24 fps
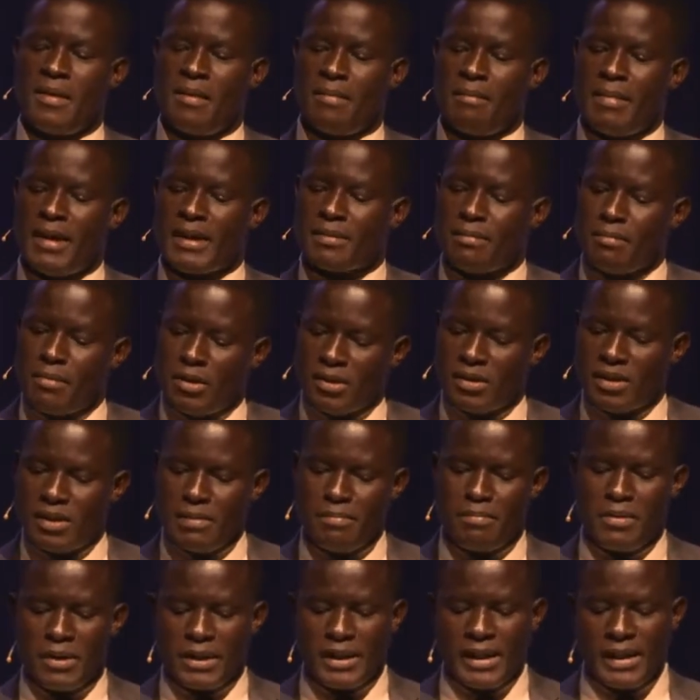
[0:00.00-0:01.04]
But most
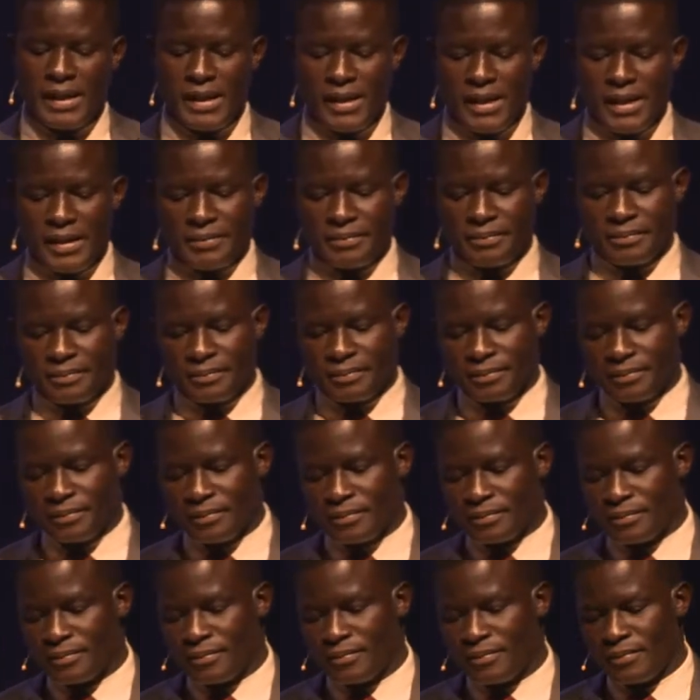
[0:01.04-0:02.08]
importantly,
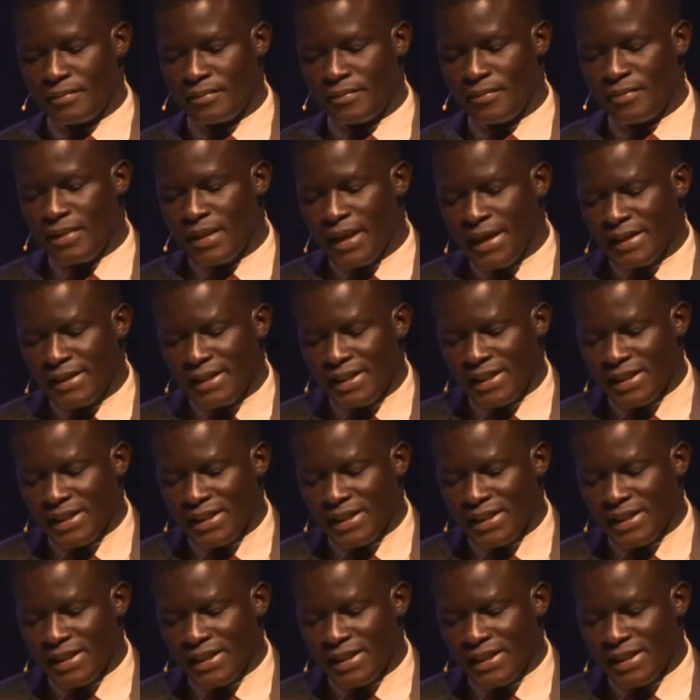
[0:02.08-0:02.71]
as